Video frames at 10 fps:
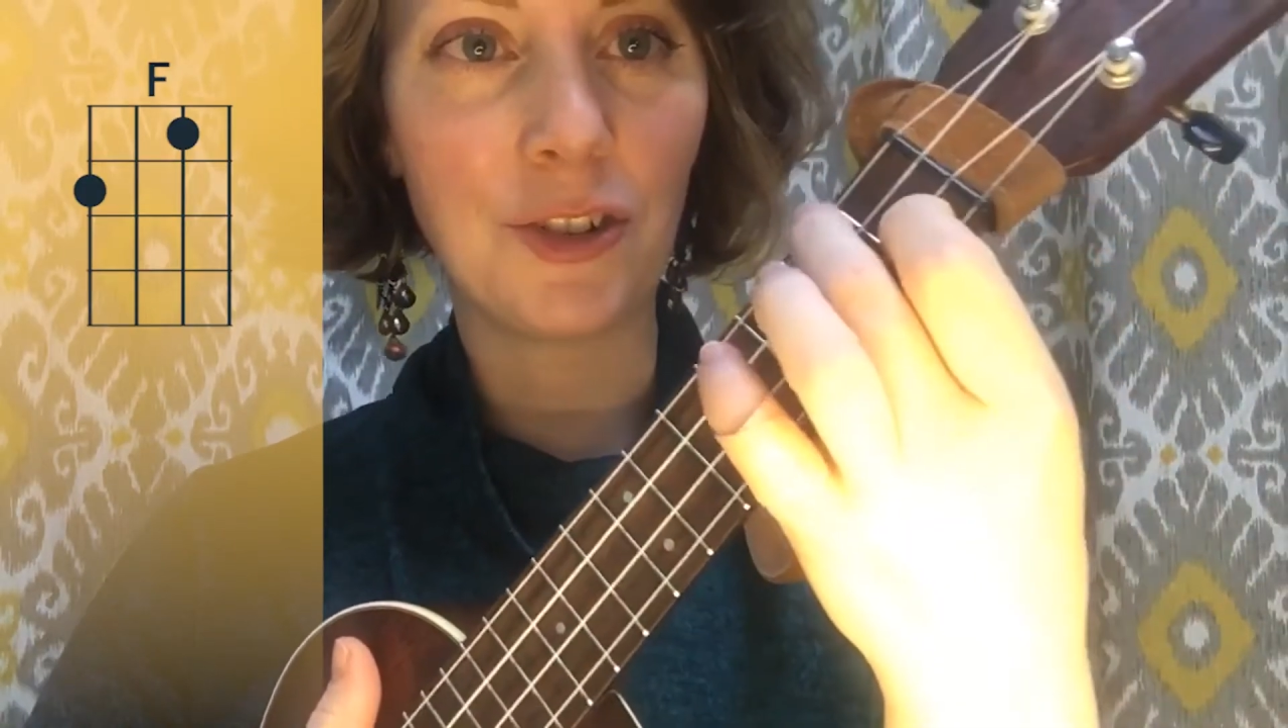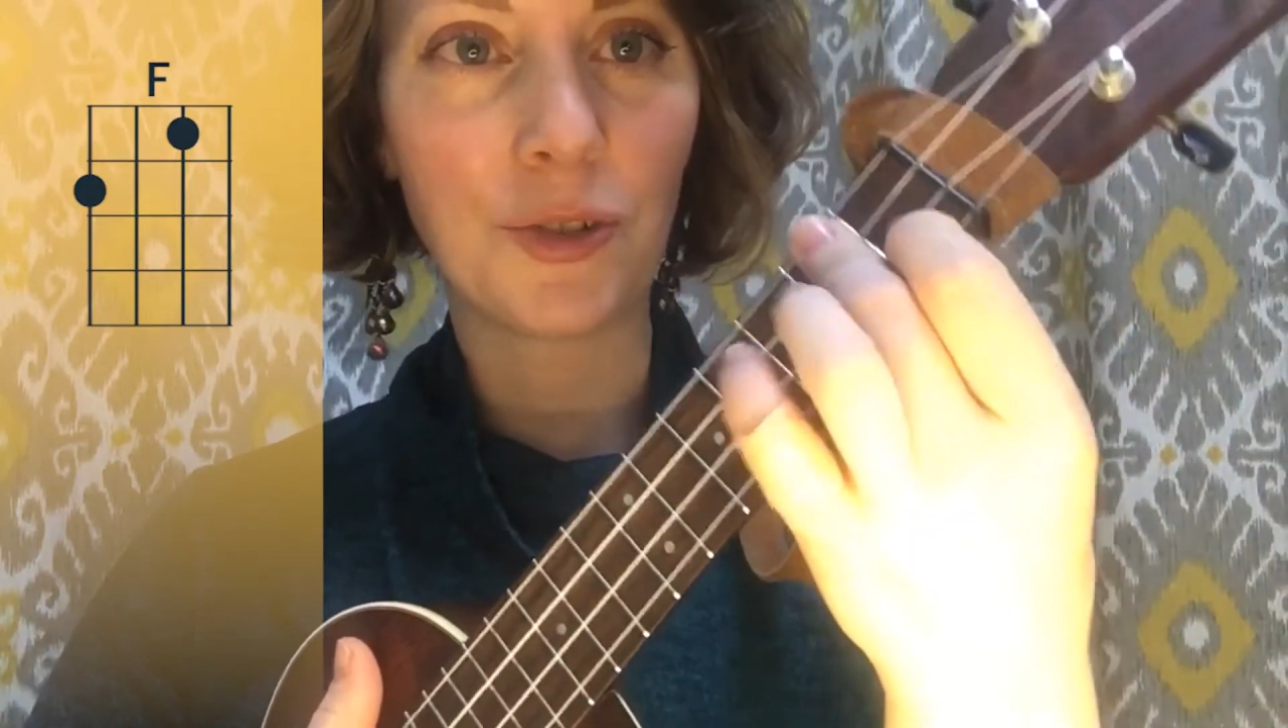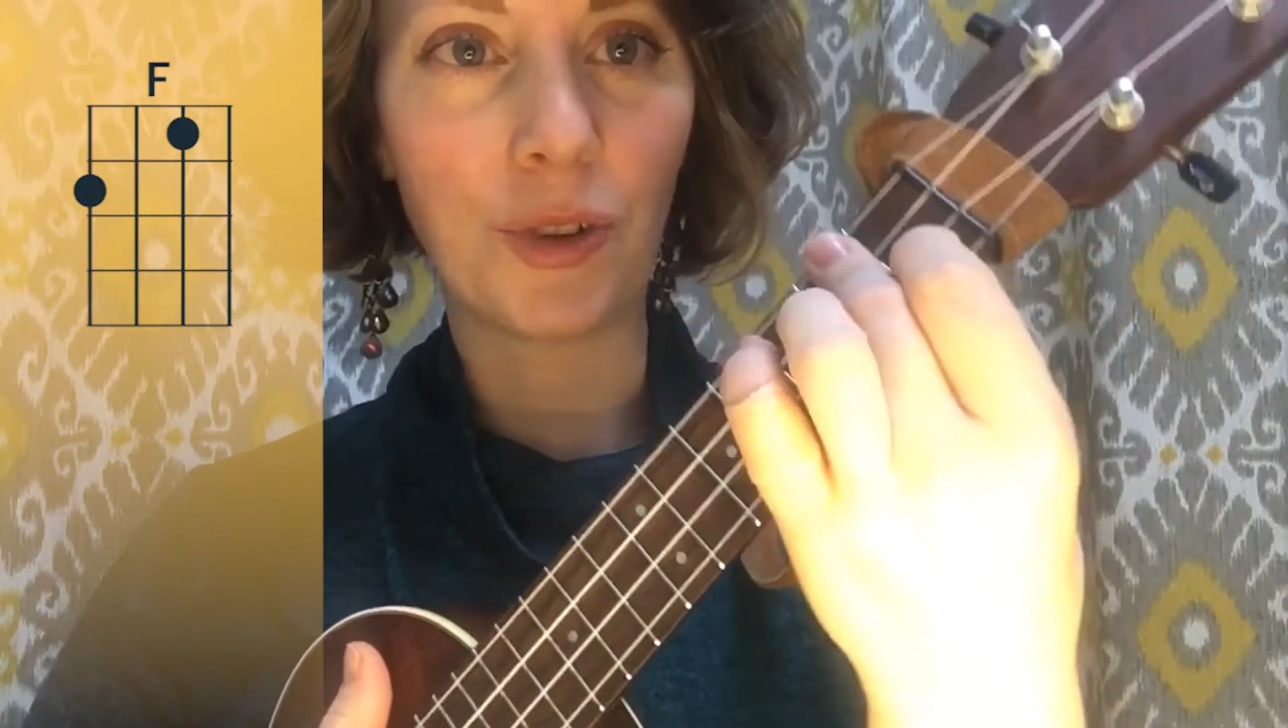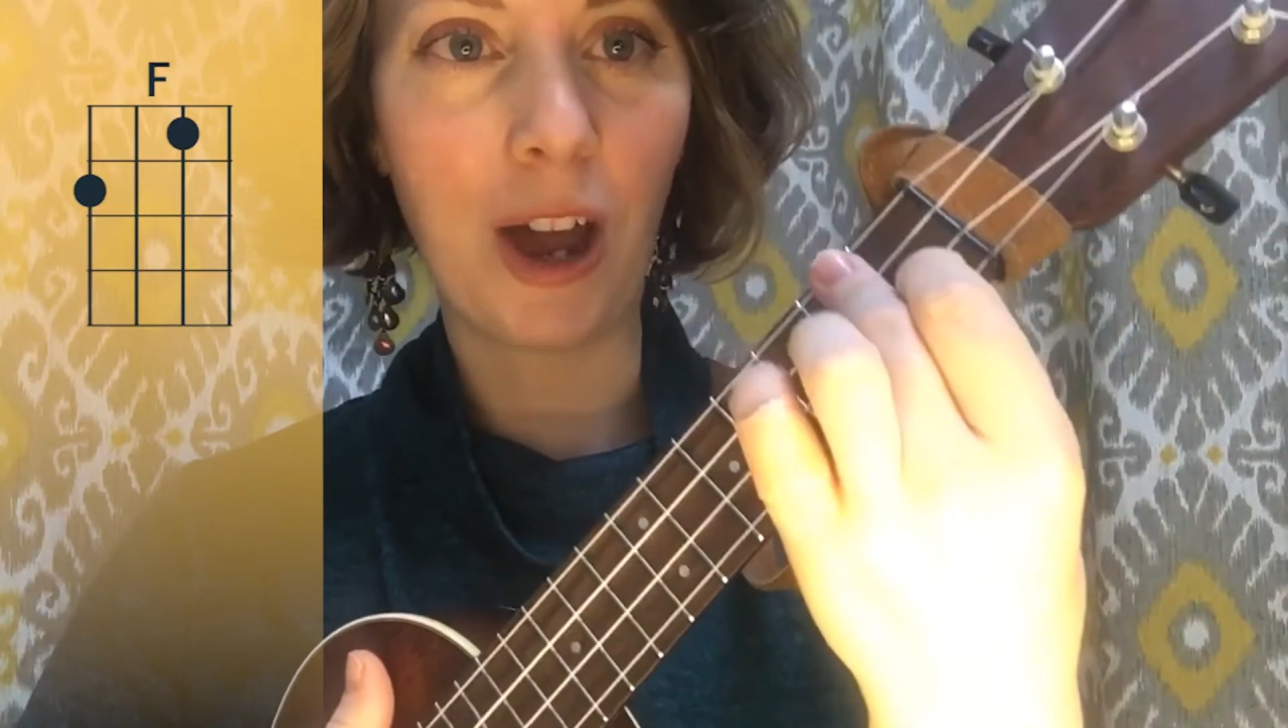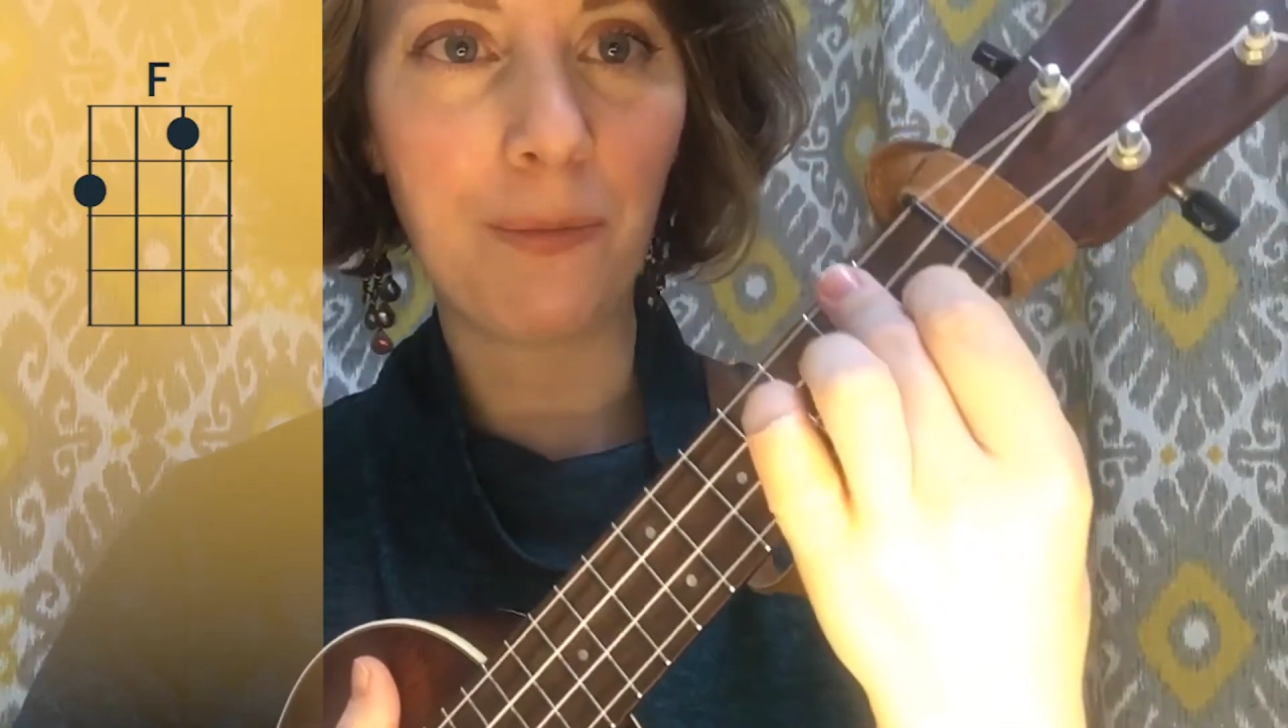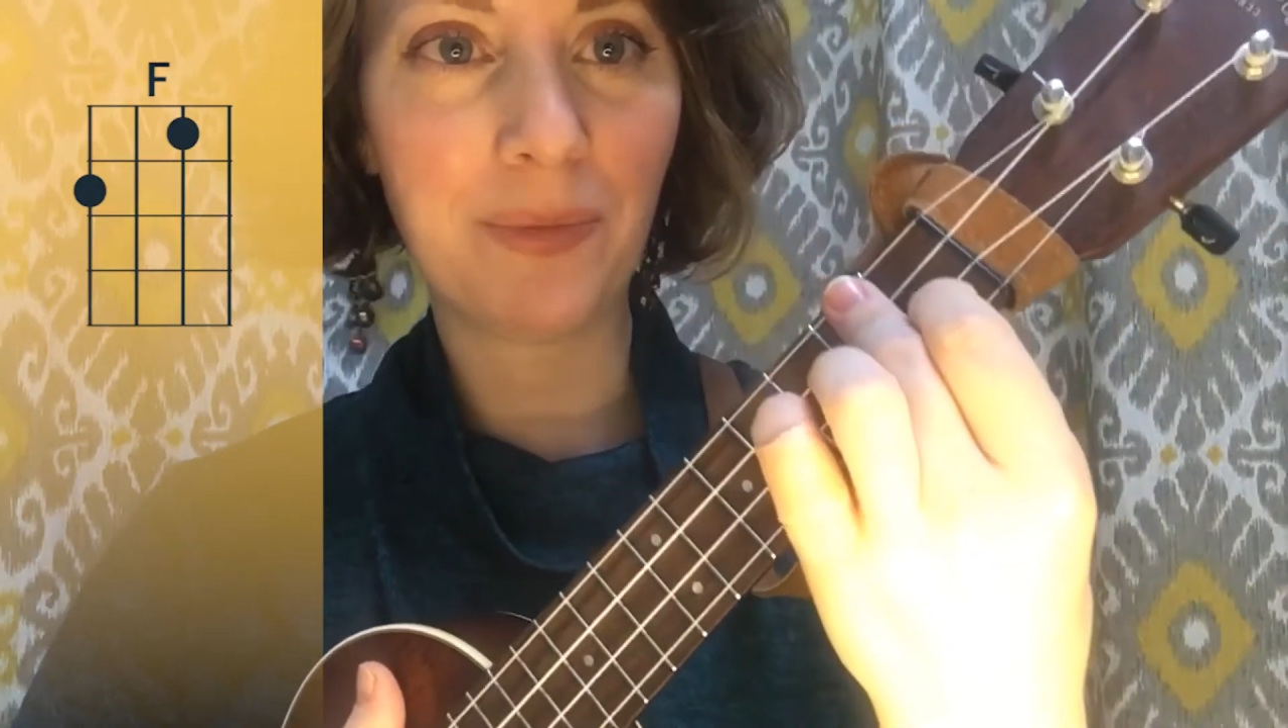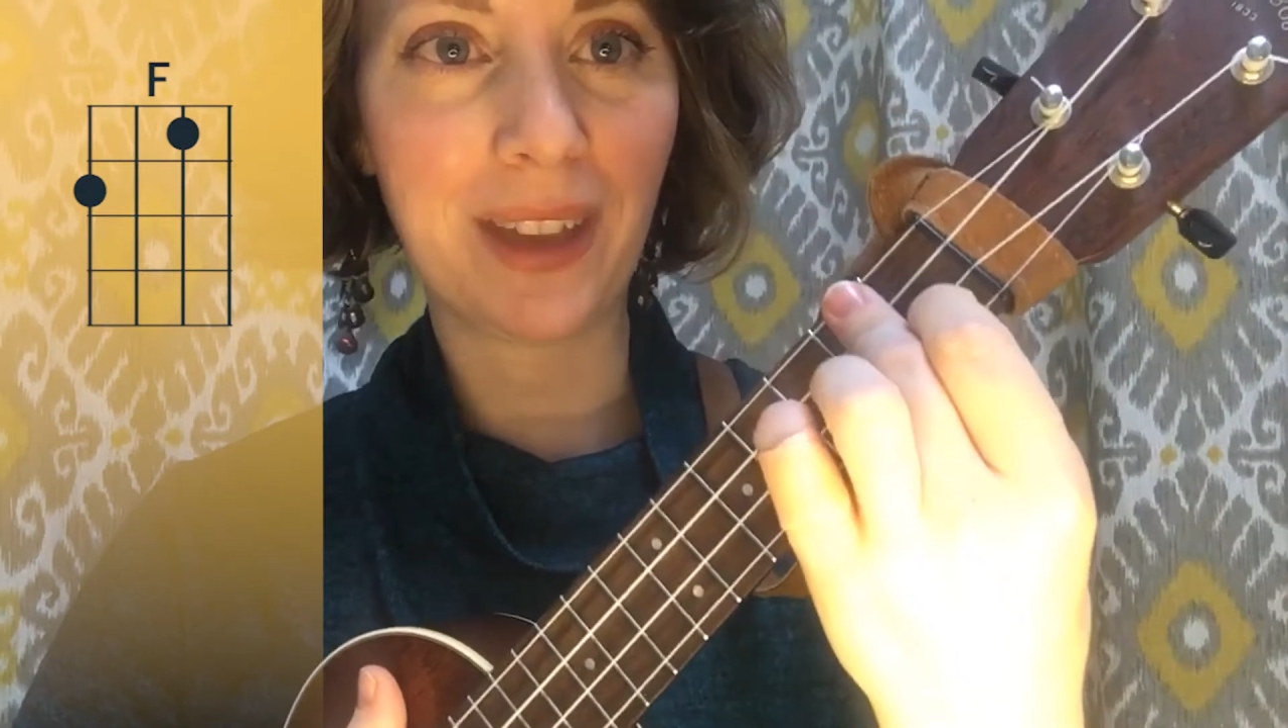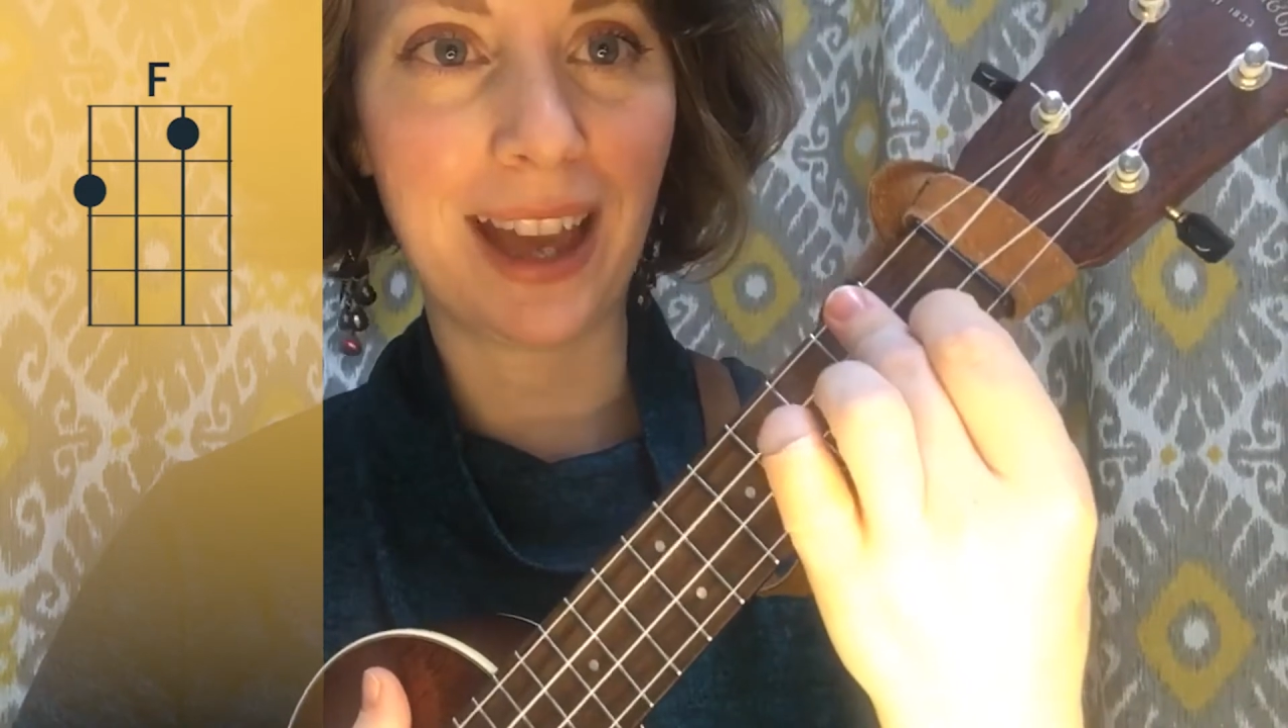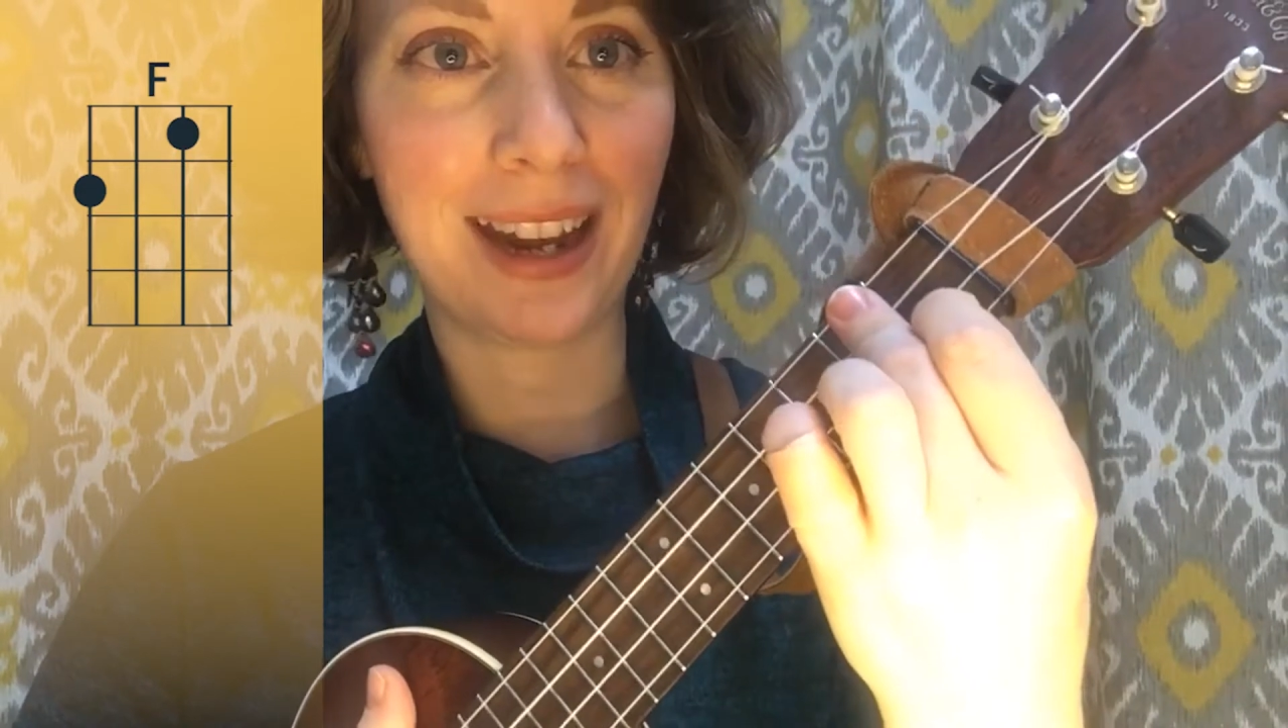drop that